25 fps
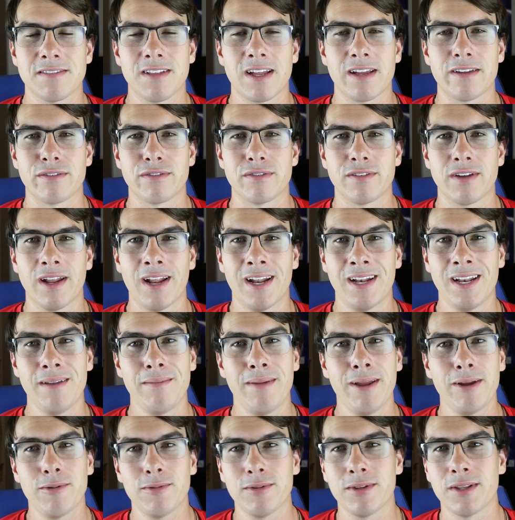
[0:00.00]
of life. I didn't
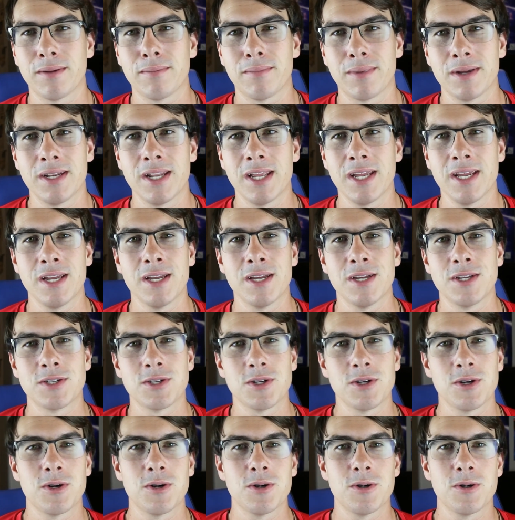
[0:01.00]
make one on Monday,
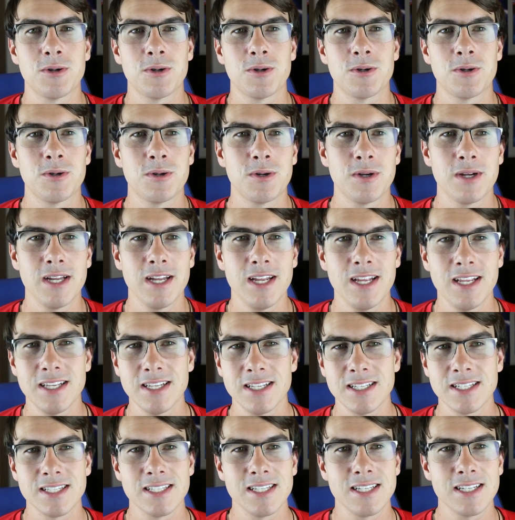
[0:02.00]
so it
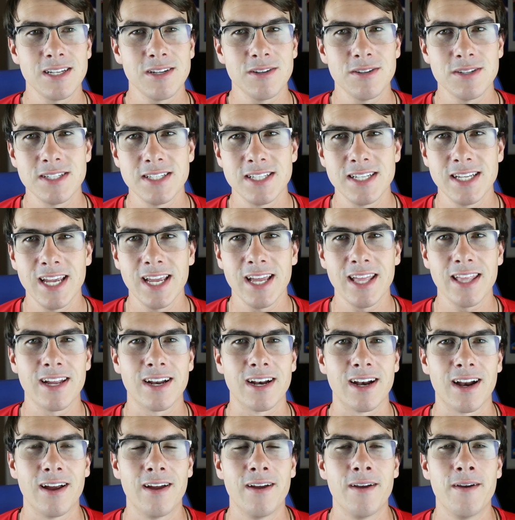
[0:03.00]
just it goes
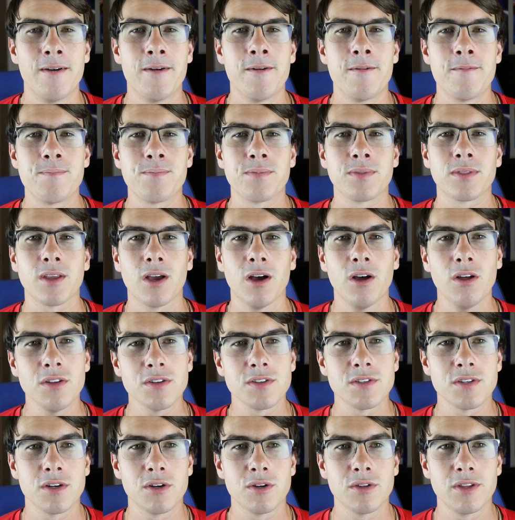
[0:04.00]
together.
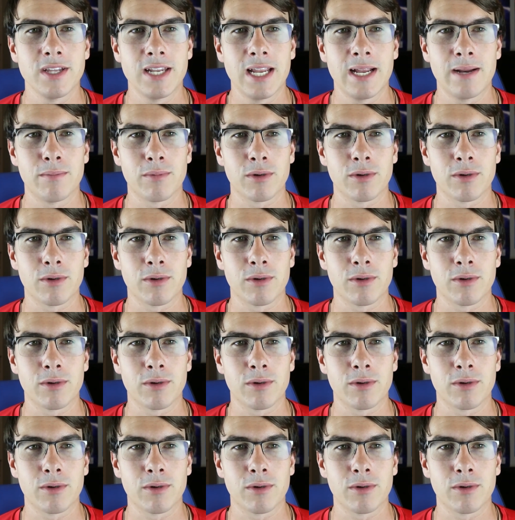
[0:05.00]
Also, the day